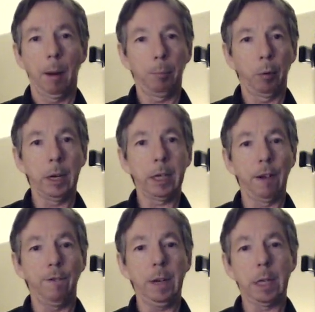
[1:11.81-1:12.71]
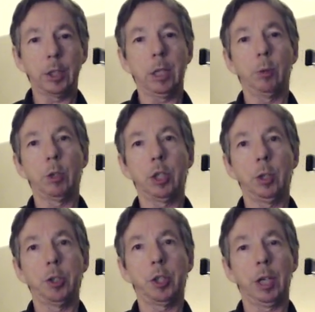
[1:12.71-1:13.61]
I'm pretty convinced he was
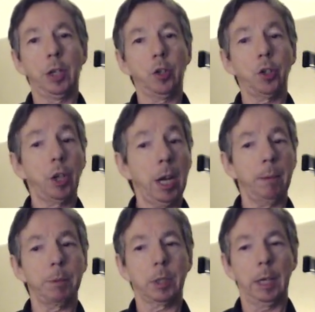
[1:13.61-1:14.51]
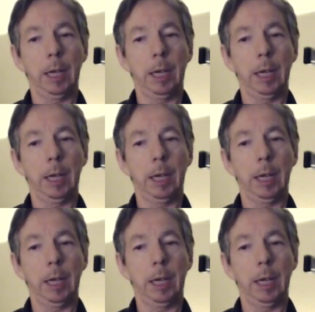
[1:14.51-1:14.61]
using shapes,